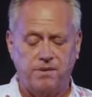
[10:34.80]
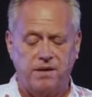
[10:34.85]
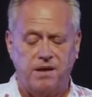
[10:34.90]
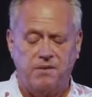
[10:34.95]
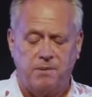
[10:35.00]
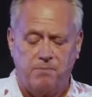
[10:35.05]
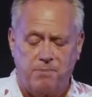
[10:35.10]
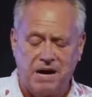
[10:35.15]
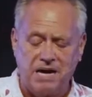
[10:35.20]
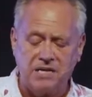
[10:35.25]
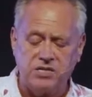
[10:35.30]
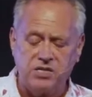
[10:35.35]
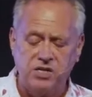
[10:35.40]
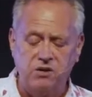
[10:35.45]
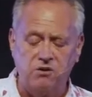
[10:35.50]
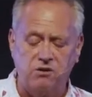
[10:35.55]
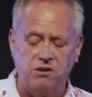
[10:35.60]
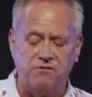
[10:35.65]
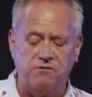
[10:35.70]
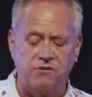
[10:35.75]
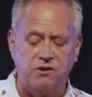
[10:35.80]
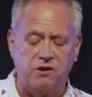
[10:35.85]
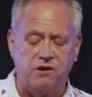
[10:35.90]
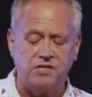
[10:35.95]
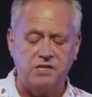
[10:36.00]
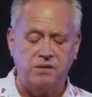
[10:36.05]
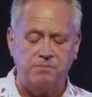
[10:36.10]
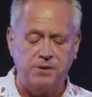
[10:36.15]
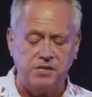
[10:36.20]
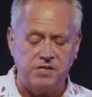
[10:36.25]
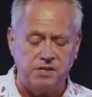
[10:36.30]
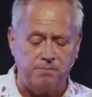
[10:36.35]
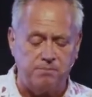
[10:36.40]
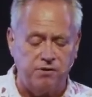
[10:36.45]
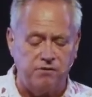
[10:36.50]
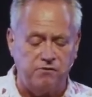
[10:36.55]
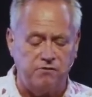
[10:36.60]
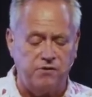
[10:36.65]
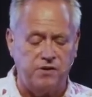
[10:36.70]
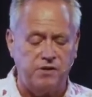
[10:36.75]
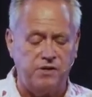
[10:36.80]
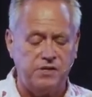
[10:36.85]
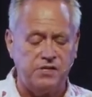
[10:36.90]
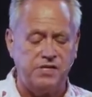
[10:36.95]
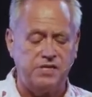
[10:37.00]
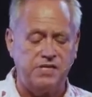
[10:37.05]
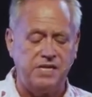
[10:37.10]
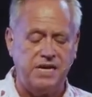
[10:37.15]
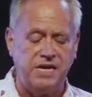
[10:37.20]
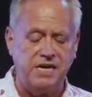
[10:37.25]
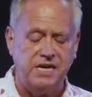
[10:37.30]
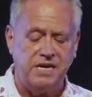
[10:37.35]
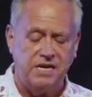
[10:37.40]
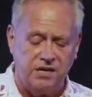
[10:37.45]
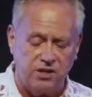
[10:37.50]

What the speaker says: The passing on of gossip is a perversity,